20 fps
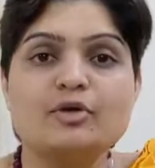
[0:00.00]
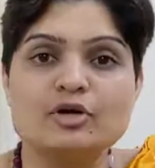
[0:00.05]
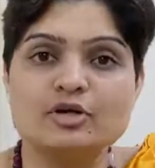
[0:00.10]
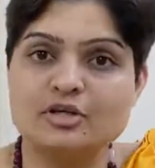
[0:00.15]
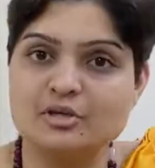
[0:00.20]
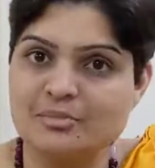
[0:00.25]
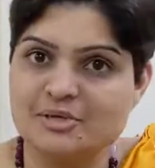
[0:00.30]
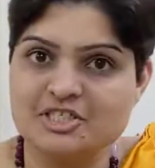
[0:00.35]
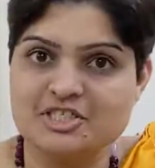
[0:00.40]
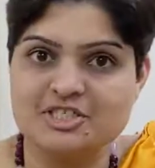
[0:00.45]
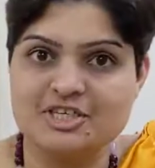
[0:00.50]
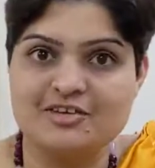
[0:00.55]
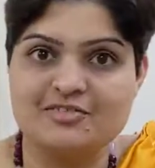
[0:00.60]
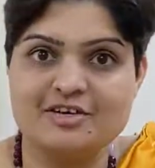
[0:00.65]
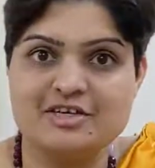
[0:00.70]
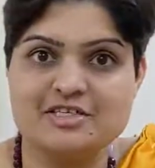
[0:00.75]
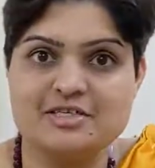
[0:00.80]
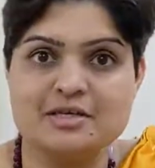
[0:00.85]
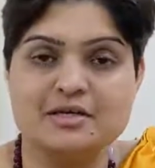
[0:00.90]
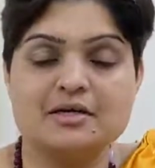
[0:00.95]
Dr. Manjiri
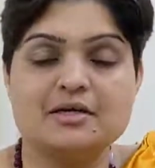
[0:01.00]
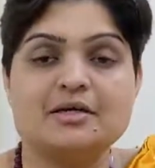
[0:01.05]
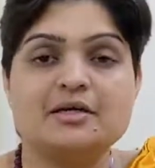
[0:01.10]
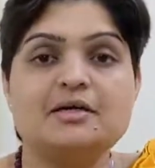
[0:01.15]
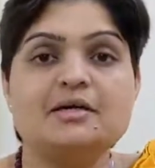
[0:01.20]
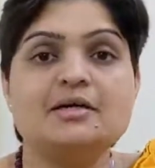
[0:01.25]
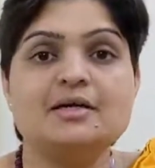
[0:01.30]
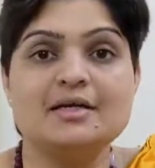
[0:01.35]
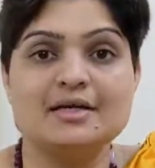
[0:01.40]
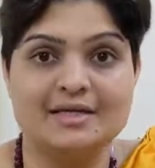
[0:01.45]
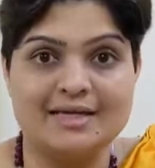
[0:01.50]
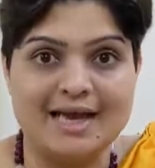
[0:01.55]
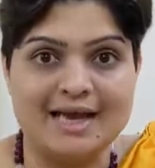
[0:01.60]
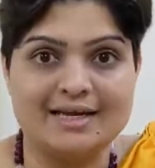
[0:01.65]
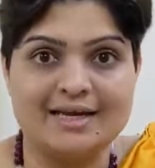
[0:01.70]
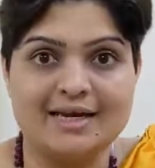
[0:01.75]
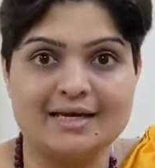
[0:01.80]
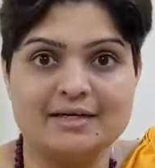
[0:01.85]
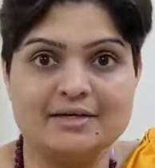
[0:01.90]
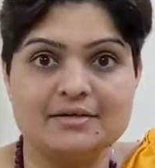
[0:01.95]
Valsangkar,
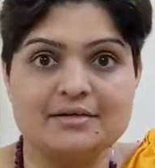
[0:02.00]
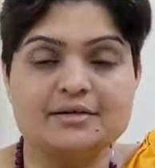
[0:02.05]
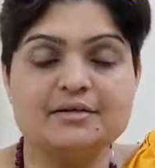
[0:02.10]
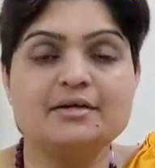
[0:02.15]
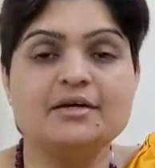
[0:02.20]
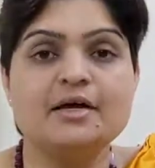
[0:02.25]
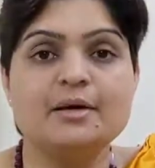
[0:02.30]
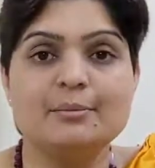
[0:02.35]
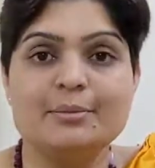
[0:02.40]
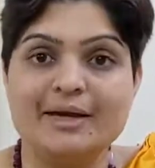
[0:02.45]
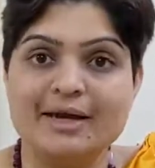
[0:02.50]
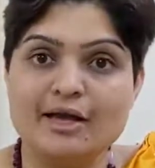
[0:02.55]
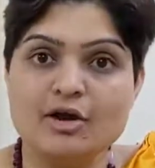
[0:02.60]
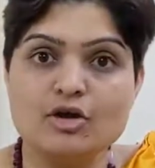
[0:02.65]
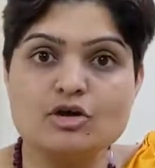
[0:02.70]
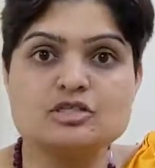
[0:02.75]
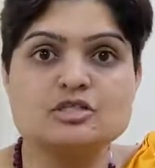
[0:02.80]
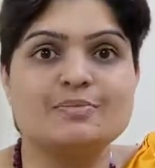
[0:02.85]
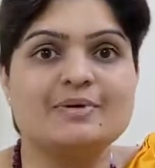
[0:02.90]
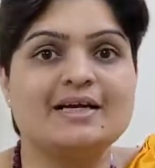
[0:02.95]
Director, Bhide
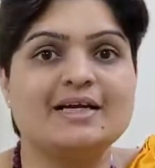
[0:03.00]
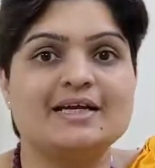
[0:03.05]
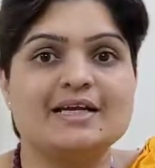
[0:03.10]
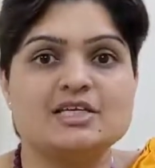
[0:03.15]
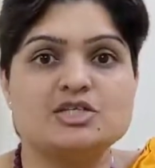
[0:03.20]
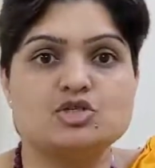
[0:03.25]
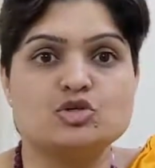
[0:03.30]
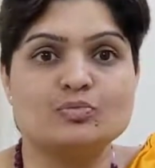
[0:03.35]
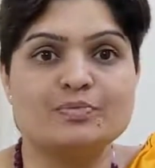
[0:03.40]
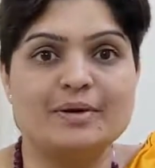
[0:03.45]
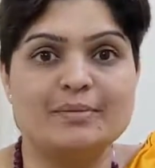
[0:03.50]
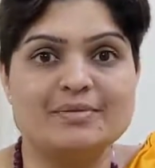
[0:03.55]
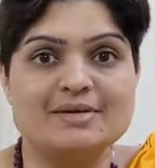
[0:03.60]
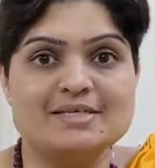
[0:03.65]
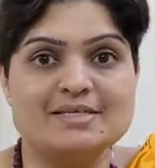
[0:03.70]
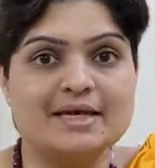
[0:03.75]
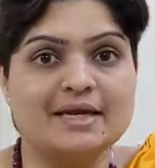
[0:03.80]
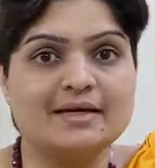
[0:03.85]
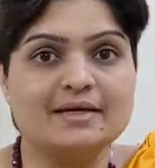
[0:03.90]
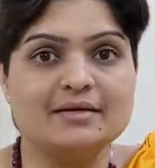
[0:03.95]
Hospital Test Tube Baby
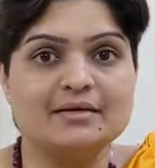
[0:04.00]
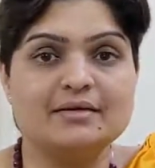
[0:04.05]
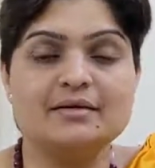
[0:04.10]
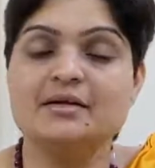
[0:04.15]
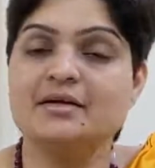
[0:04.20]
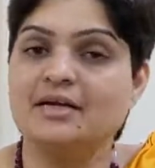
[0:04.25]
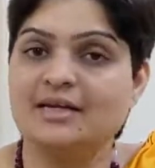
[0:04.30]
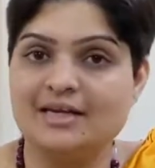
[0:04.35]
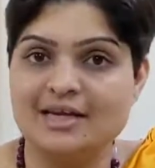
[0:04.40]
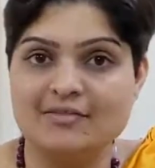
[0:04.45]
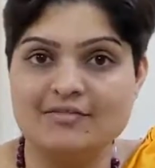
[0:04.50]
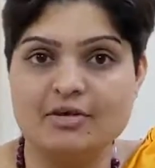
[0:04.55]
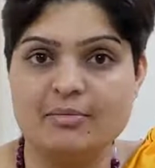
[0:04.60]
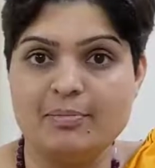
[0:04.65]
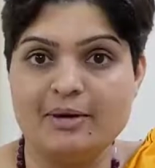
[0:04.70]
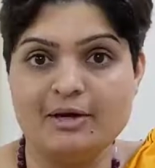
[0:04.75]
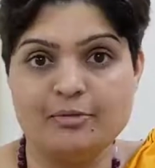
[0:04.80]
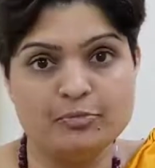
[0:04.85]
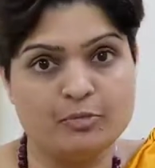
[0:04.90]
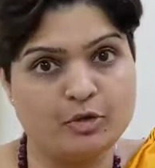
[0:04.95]
Center,
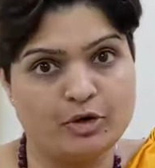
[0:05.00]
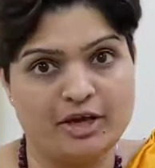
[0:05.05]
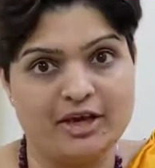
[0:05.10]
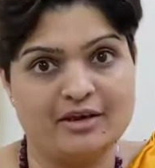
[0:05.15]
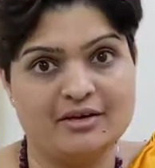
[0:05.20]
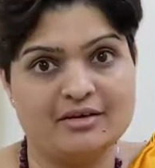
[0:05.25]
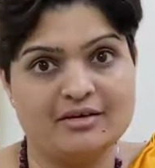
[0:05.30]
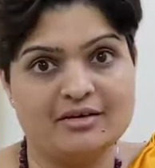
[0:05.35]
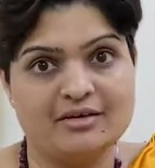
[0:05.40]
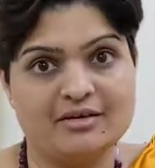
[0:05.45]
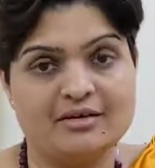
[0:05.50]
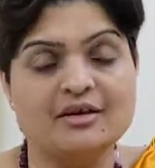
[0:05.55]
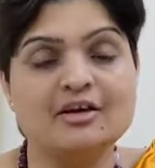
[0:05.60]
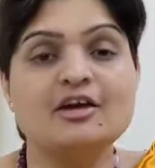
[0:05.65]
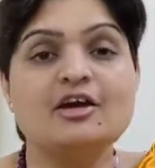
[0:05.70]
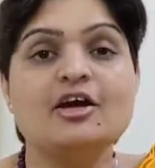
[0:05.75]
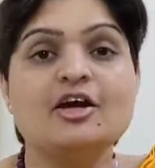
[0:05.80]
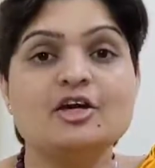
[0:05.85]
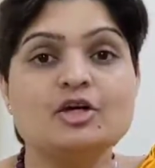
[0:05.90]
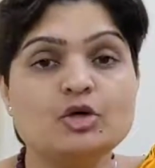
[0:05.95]
Navipet, Pune.
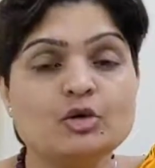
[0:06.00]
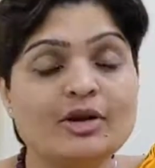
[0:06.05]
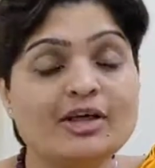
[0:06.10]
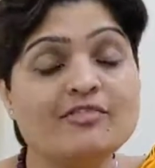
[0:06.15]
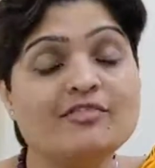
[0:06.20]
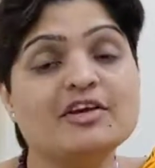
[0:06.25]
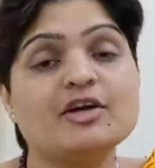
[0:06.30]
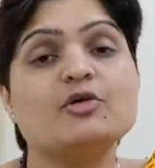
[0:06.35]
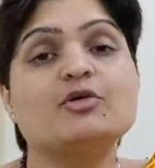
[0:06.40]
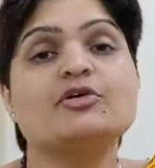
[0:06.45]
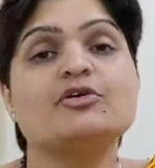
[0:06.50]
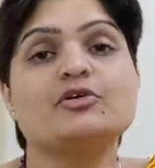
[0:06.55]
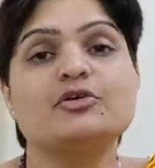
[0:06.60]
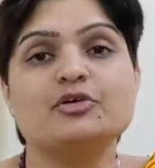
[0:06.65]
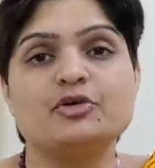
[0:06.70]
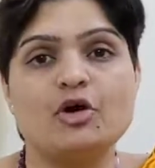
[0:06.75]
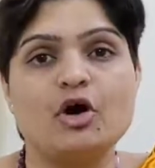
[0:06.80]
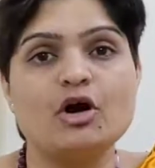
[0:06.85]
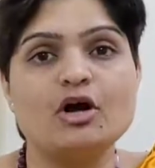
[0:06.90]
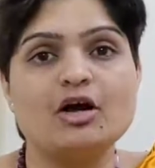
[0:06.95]
Today we are going to
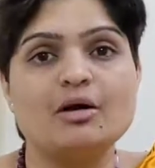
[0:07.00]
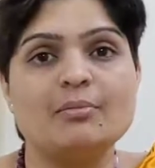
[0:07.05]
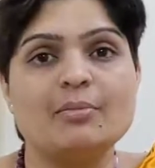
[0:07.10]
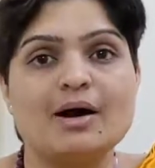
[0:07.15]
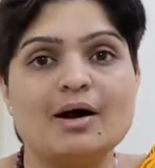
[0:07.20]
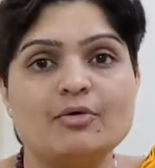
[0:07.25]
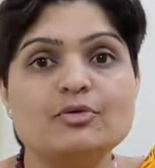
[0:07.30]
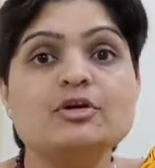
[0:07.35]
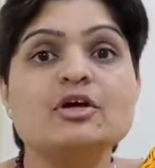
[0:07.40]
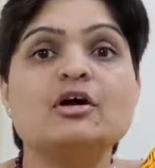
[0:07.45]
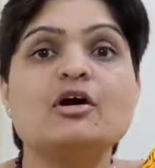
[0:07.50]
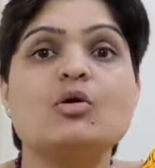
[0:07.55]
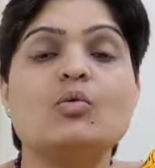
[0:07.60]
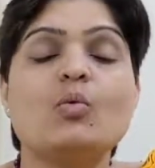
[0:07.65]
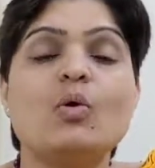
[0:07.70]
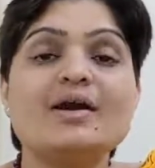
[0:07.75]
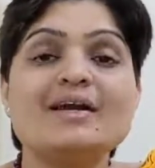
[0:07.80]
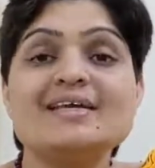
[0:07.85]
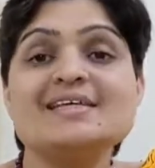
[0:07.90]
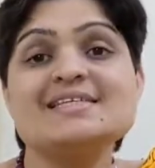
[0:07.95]
talk about
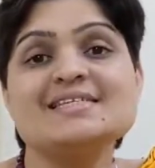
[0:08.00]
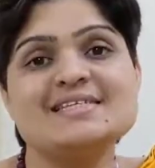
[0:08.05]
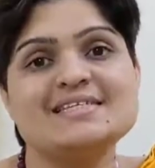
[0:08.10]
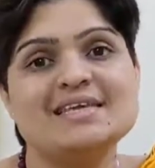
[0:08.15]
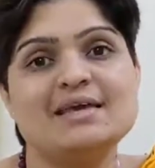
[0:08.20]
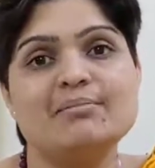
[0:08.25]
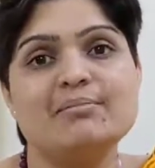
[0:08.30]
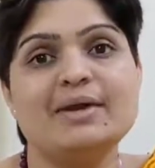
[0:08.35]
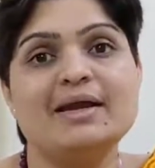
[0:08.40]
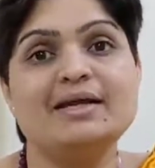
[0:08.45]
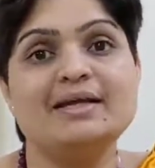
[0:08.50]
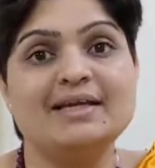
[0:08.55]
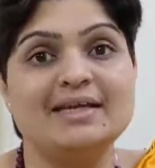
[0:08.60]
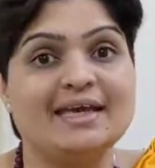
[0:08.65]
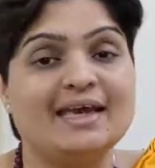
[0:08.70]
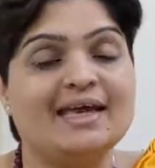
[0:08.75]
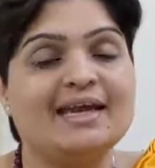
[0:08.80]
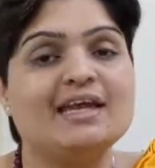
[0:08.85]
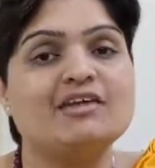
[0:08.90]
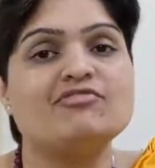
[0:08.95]
what is semen
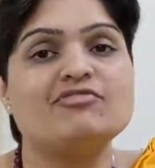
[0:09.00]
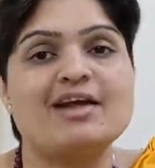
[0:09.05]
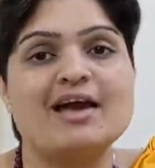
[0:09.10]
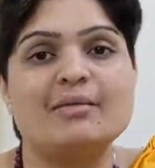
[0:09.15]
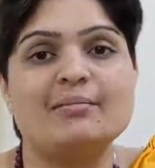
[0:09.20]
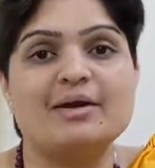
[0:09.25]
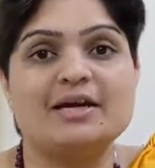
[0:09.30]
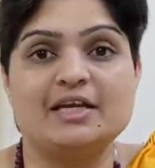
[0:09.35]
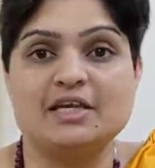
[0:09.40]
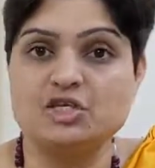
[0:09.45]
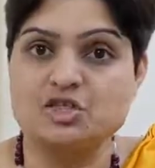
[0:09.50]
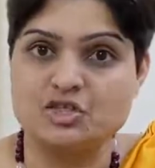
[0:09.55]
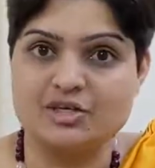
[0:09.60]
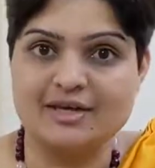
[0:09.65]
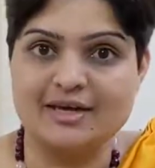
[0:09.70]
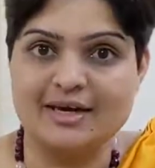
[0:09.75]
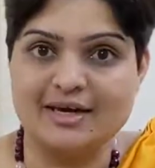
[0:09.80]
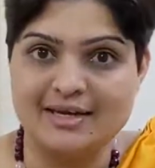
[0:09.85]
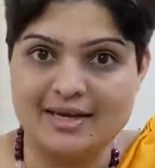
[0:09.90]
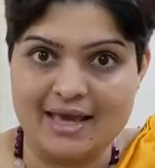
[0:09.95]
DNA
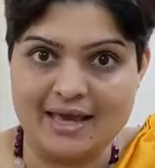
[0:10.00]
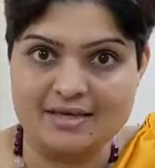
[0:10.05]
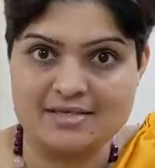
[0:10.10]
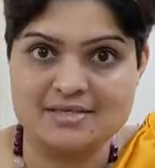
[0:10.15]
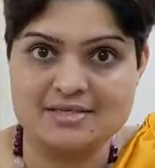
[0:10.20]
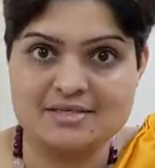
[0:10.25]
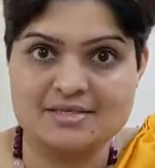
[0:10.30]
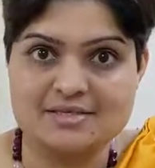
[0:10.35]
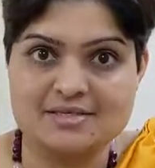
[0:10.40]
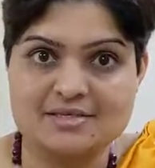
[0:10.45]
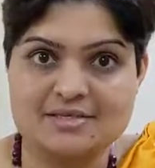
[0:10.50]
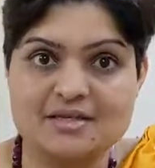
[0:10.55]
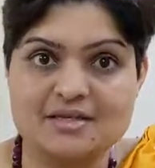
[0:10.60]
fragmentation index.